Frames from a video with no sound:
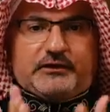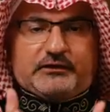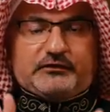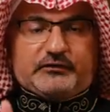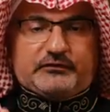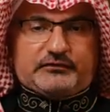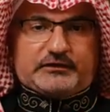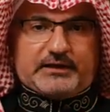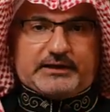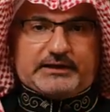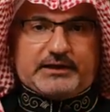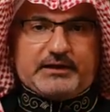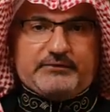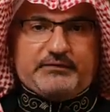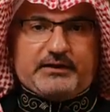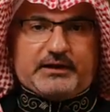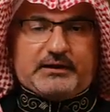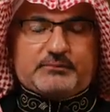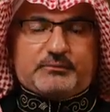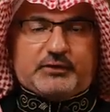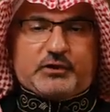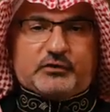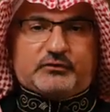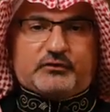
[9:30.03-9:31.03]
This is
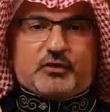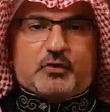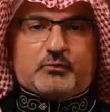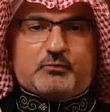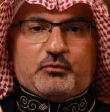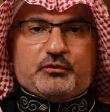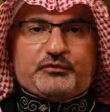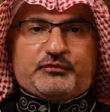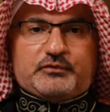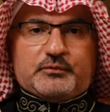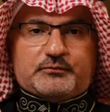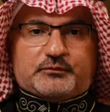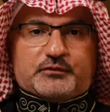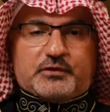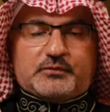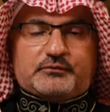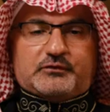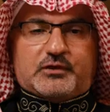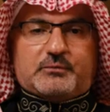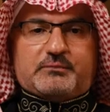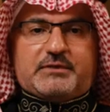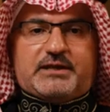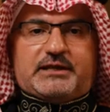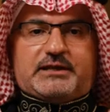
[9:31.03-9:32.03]
significant because our Muslim
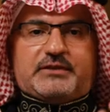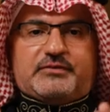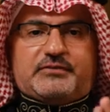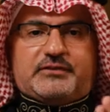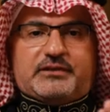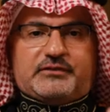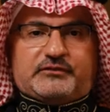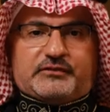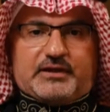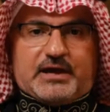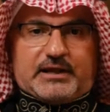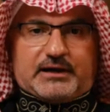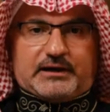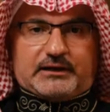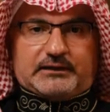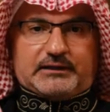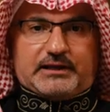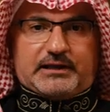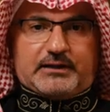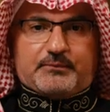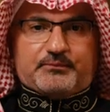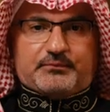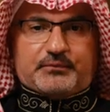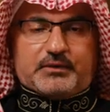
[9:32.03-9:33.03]
friends are making these kind of
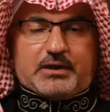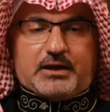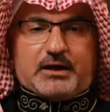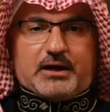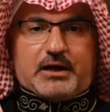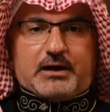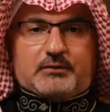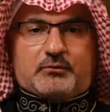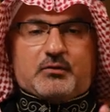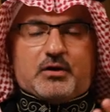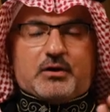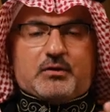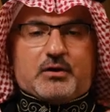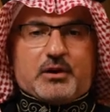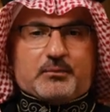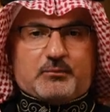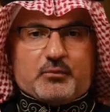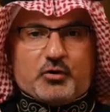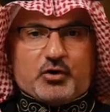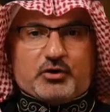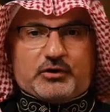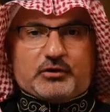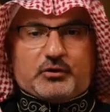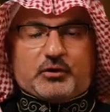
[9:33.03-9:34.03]
claims.
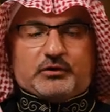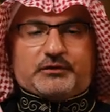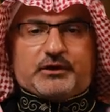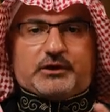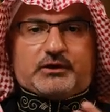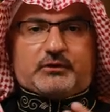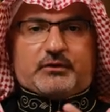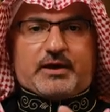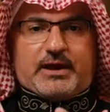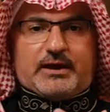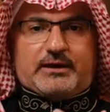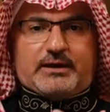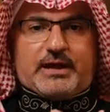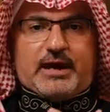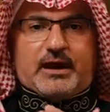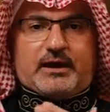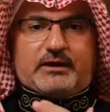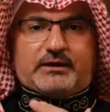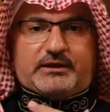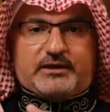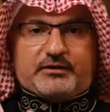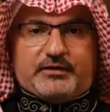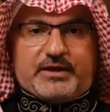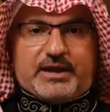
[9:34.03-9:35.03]
A book called the Quran,
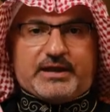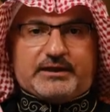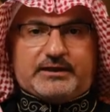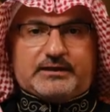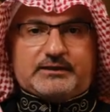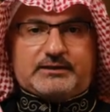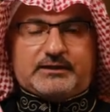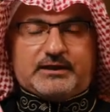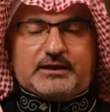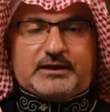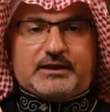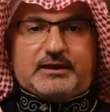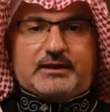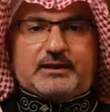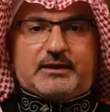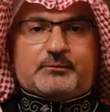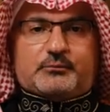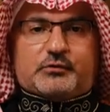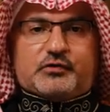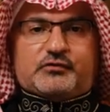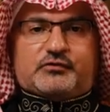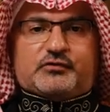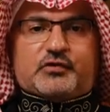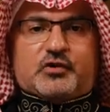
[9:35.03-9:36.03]
uncreated,
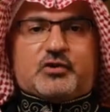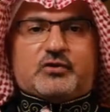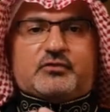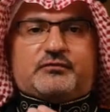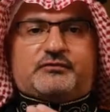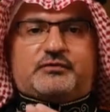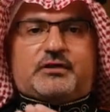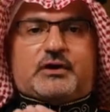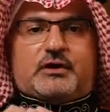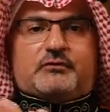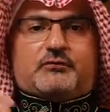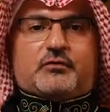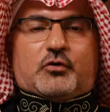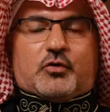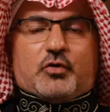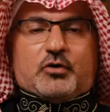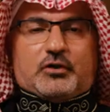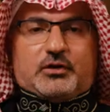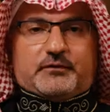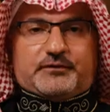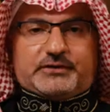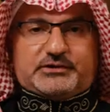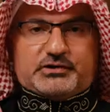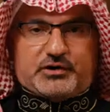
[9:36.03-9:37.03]
preserved for
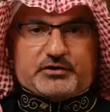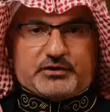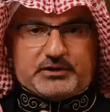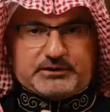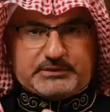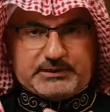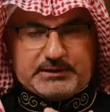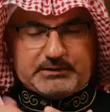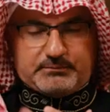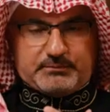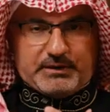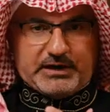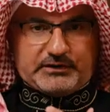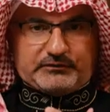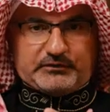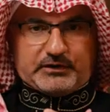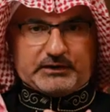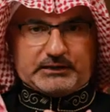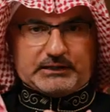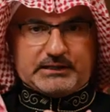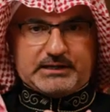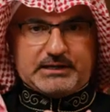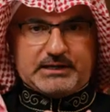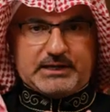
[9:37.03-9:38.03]
all of eternity,
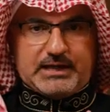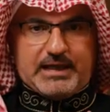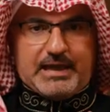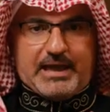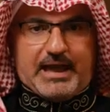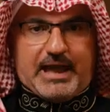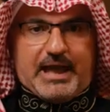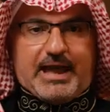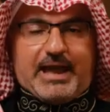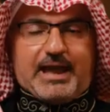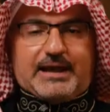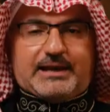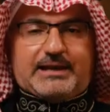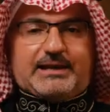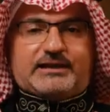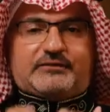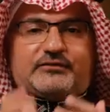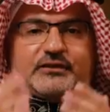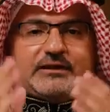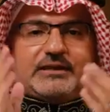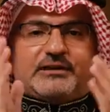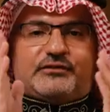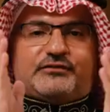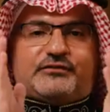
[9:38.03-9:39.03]
basically, and
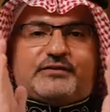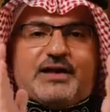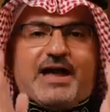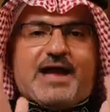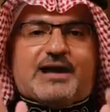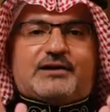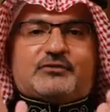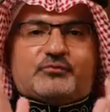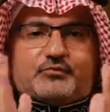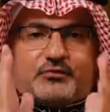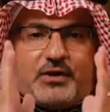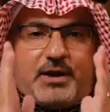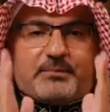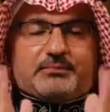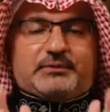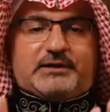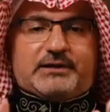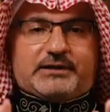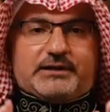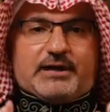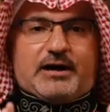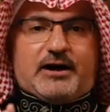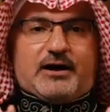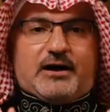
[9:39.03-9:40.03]
it's an exact
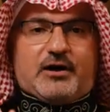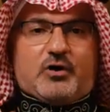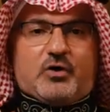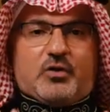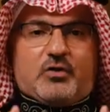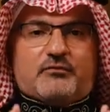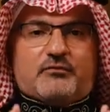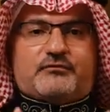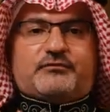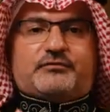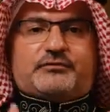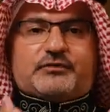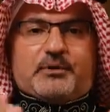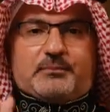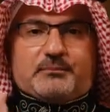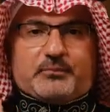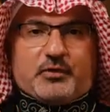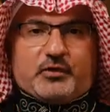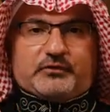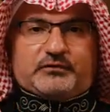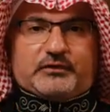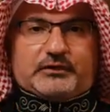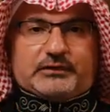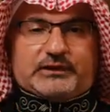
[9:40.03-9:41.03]
replica of
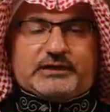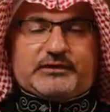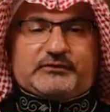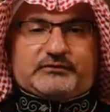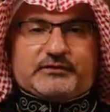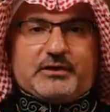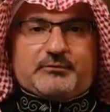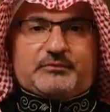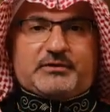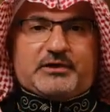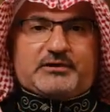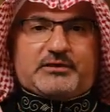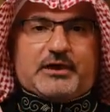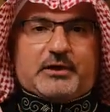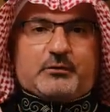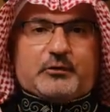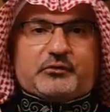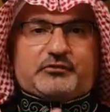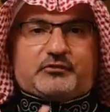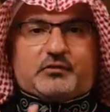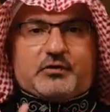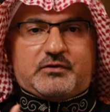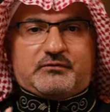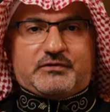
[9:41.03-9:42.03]
supposedly something that
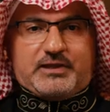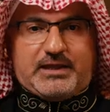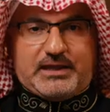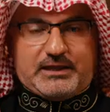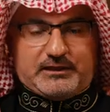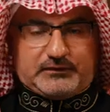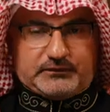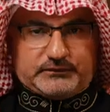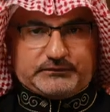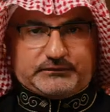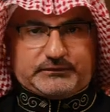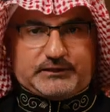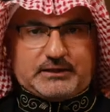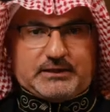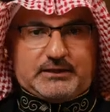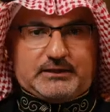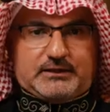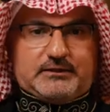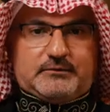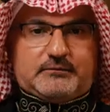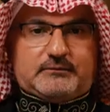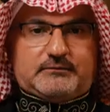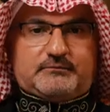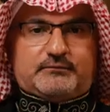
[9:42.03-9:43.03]
was revealed
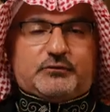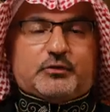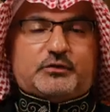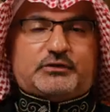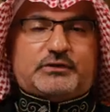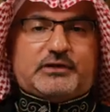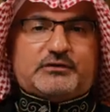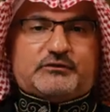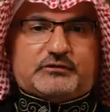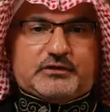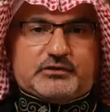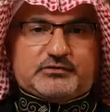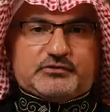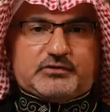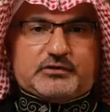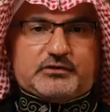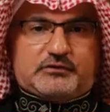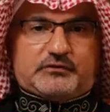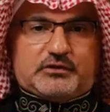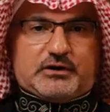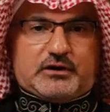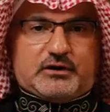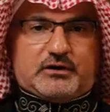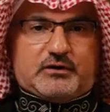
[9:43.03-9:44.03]
14
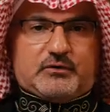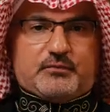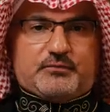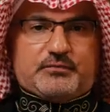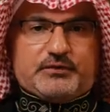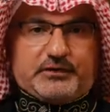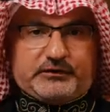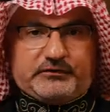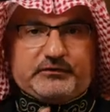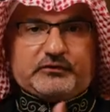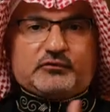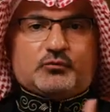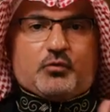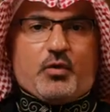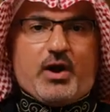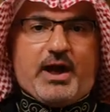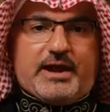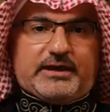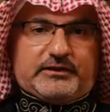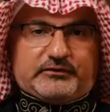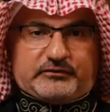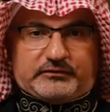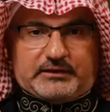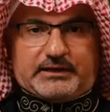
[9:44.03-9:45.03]
centuries ago. This is
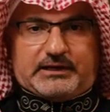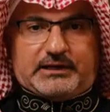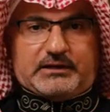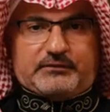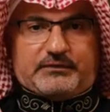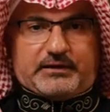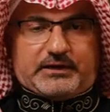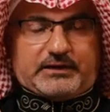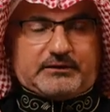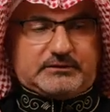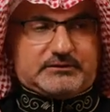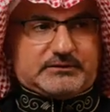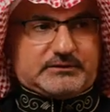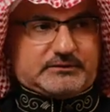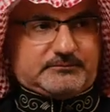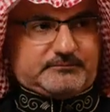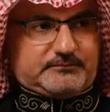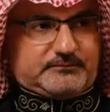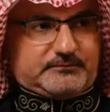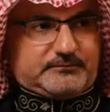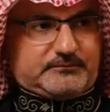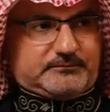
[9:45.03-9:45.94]
why it's significant.